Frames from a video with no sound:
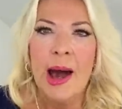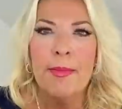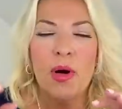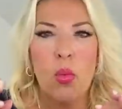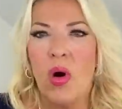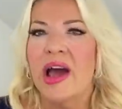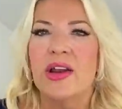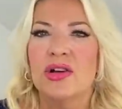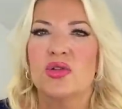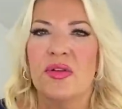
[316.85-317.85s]
But why
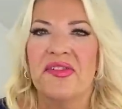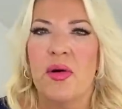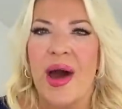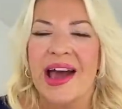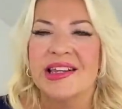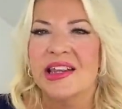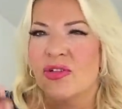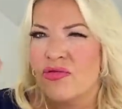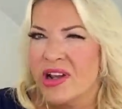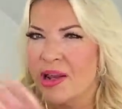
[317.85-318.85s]
not also add in
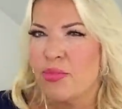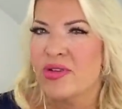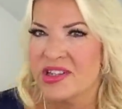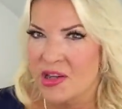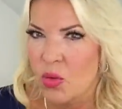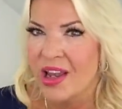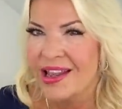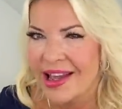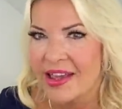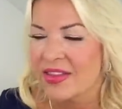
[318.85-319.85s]
a really pretty one
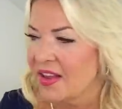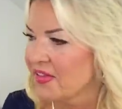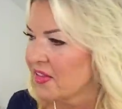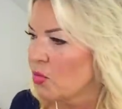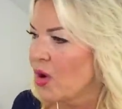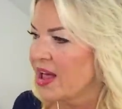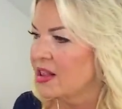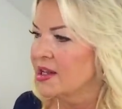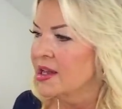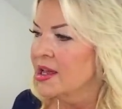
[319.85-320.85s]
like this as well?